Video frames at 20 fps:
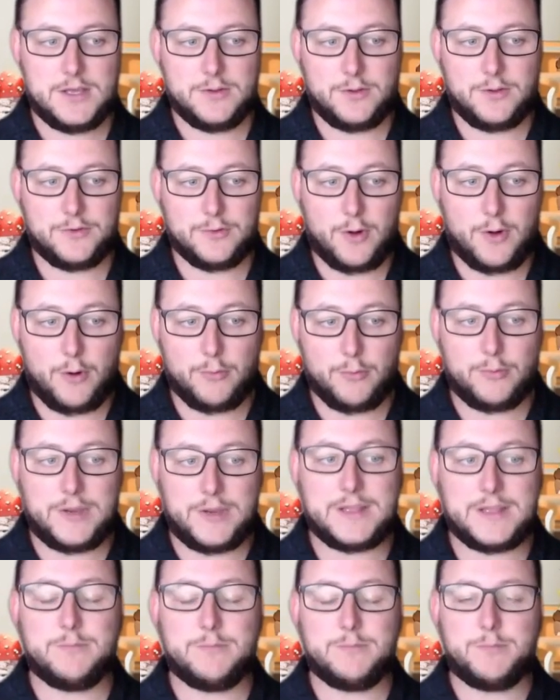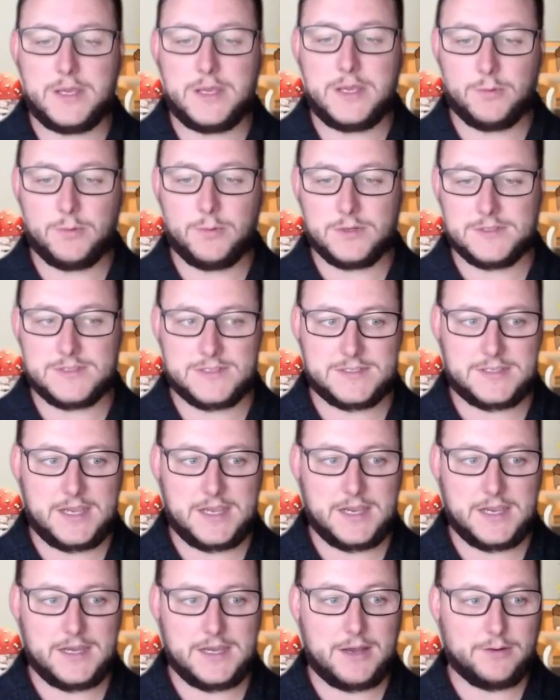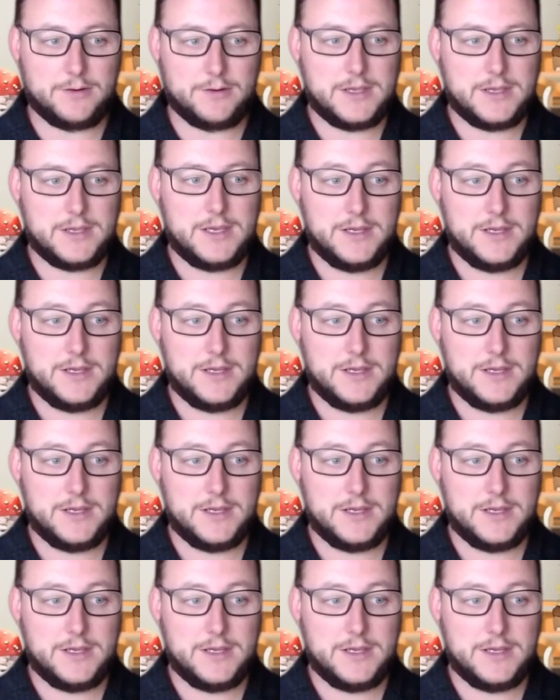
Those are our really big ones that stand out.